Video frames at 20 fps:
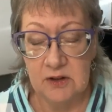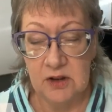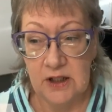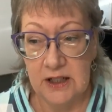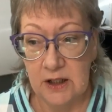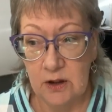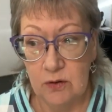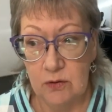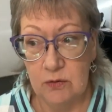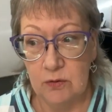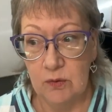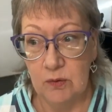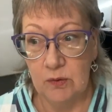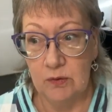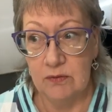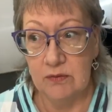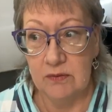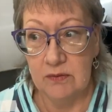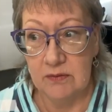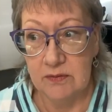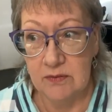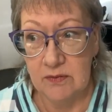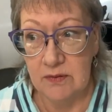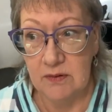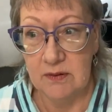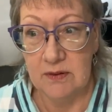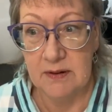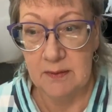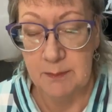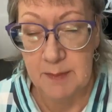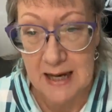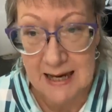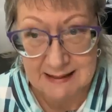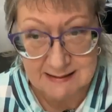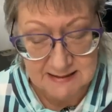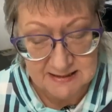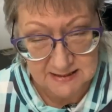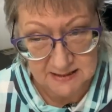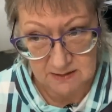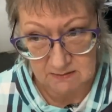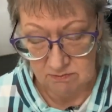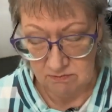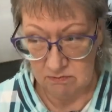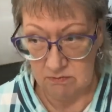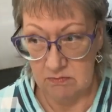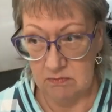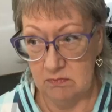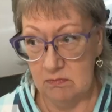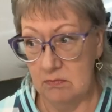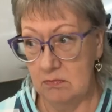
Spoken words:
you know, bison,